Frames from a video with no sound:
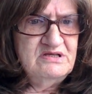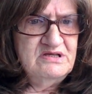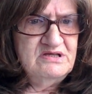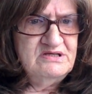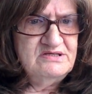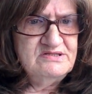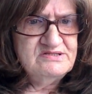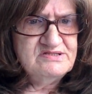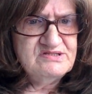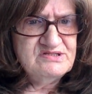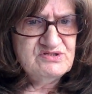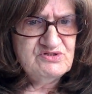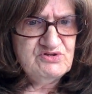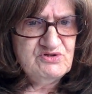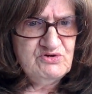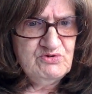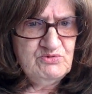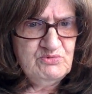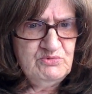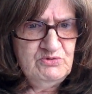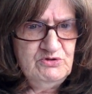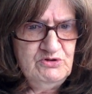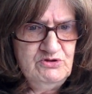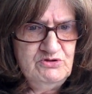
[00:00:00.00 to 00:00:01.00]
his
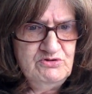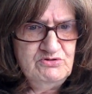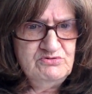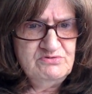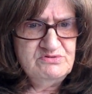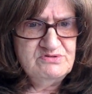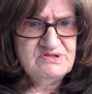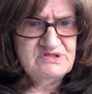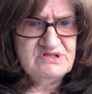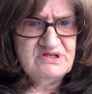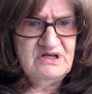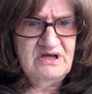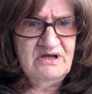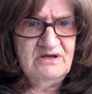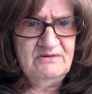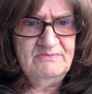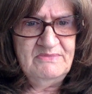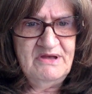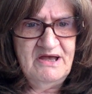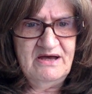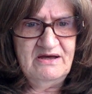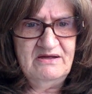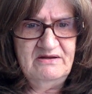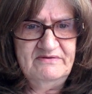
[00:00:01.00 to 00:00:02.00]
screws
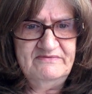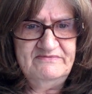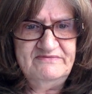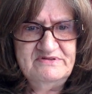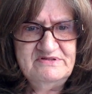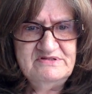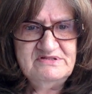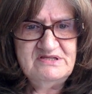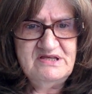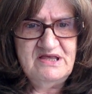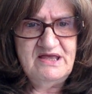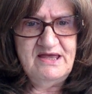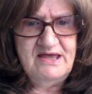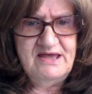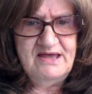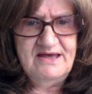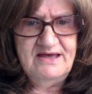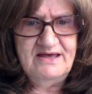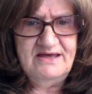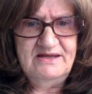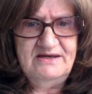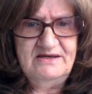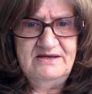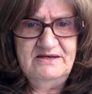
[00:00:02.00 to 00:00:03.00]
come out of his
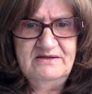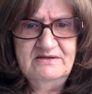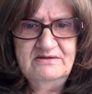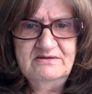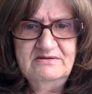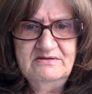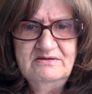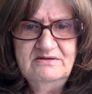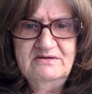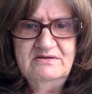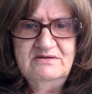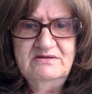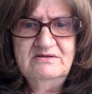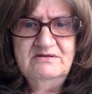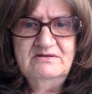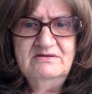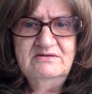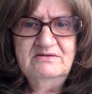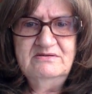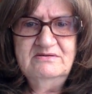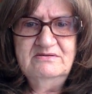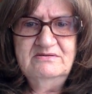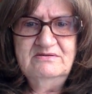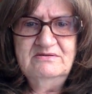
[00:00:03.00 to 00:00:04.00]
head
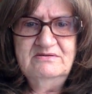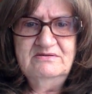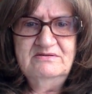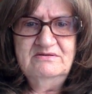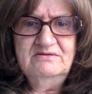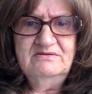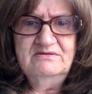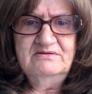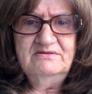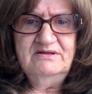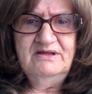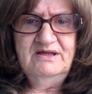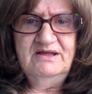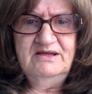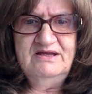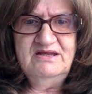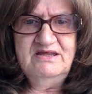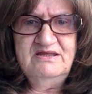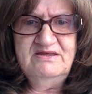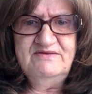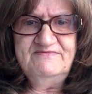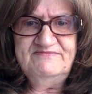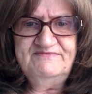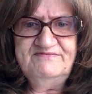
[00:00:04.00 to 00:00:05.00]
and
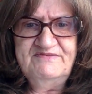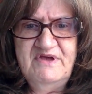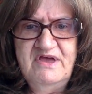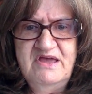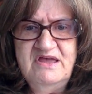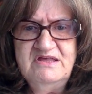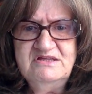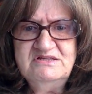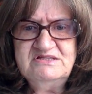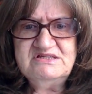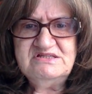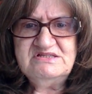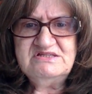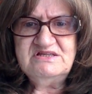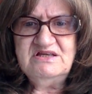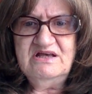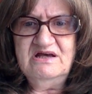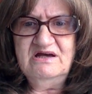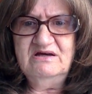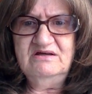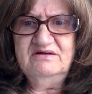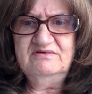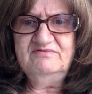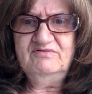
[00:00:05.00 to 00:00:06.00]
he faints
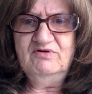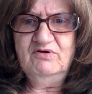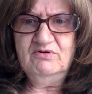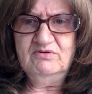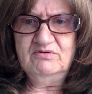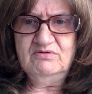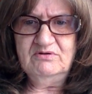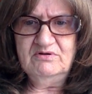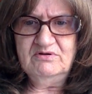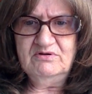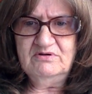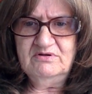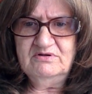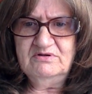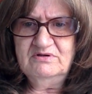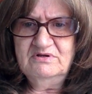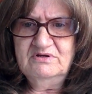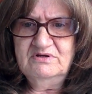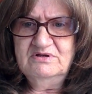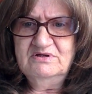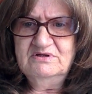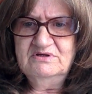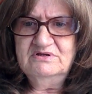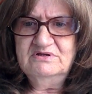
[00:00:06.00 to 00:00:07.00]
out of horror
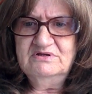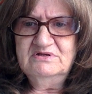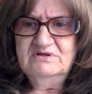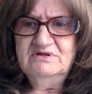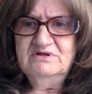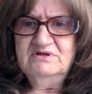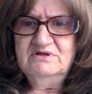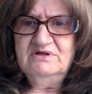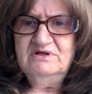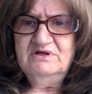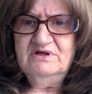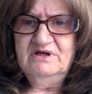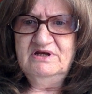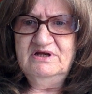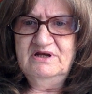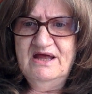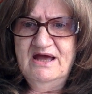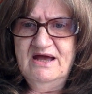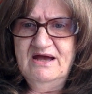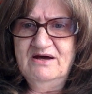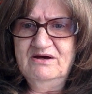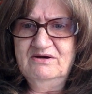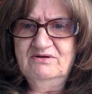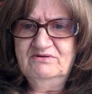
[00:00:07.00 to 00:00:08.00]
and
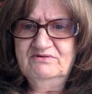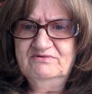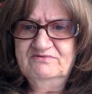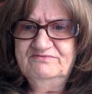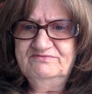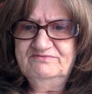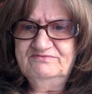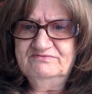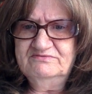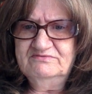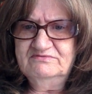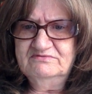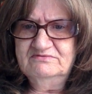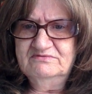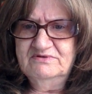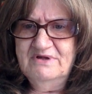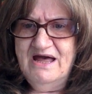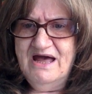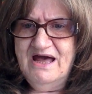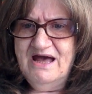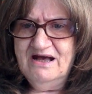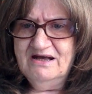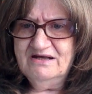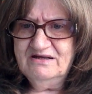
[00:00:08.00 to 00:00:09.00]
out of
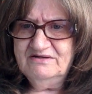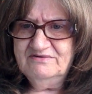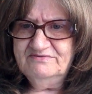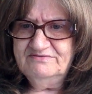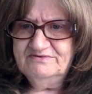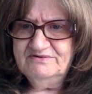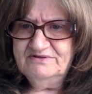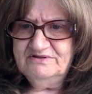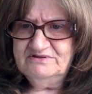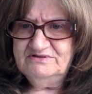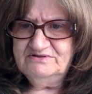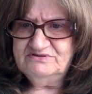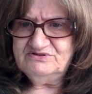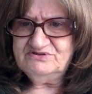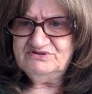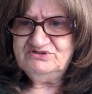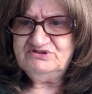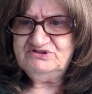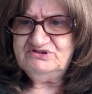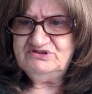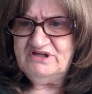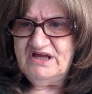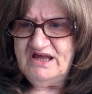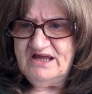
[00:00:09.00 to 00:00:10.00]
lack of
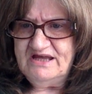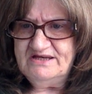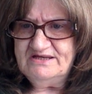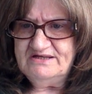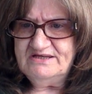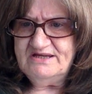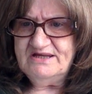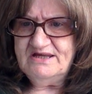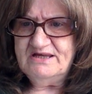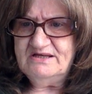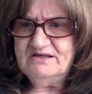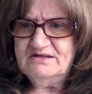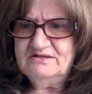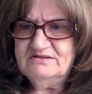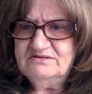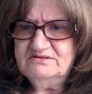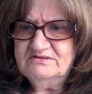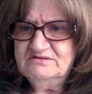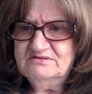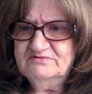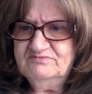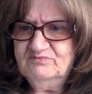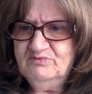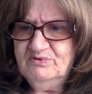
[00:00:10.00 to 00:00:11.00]
understanding
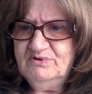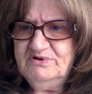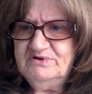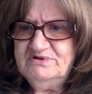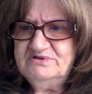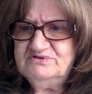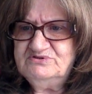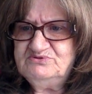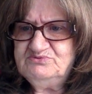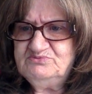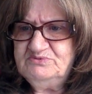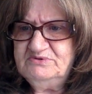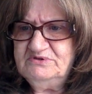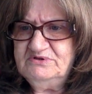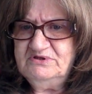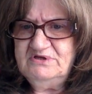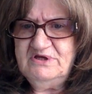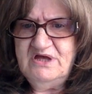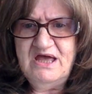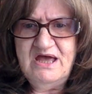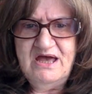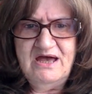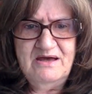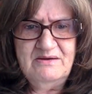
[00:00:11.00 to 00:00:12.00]
of what is
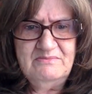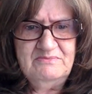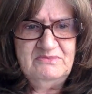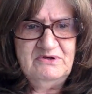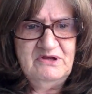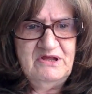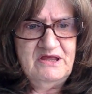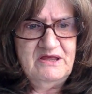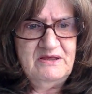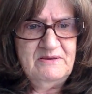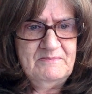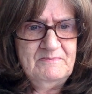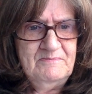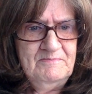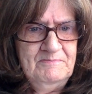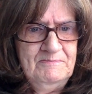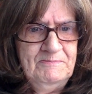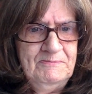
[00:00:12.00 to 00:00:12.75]
really happening